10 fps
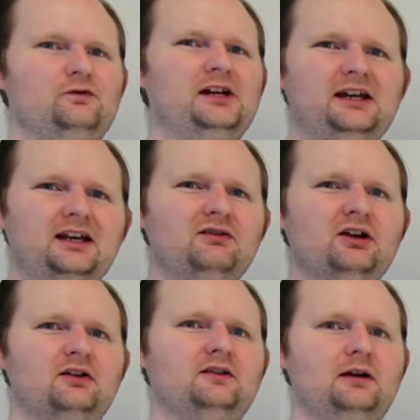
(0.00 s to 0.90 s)
really
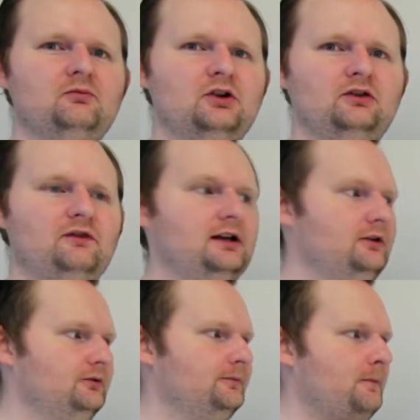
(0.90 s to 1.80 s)
giving us that much
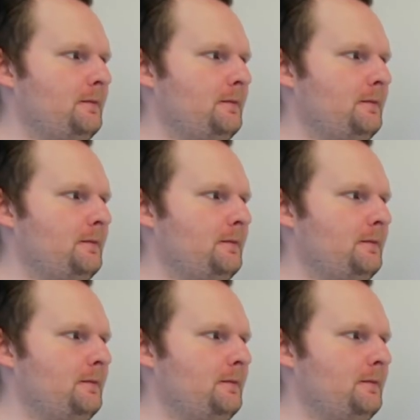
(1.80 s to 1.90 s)
value.